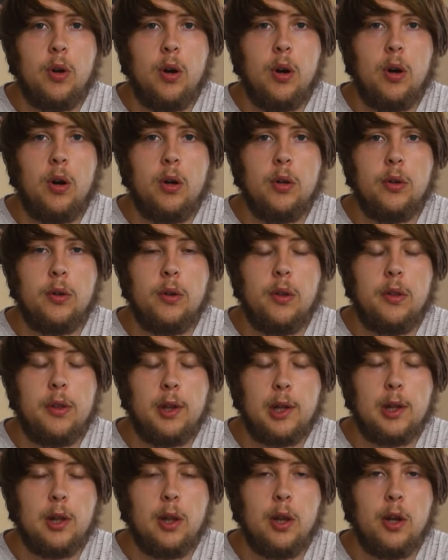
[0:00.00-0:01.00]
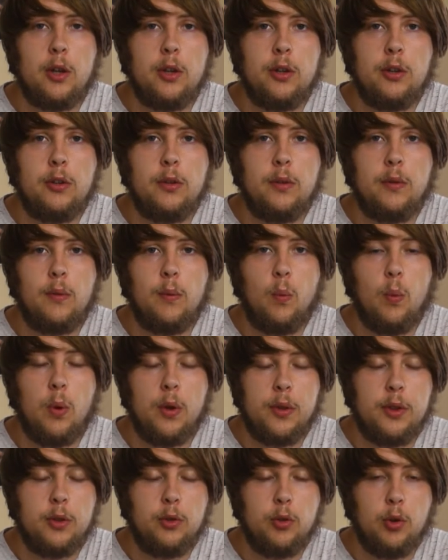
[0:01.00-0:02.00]
on the cloud
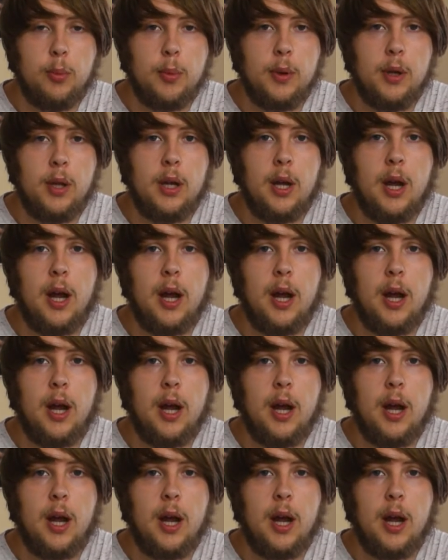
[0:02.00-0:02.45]
with Adobe.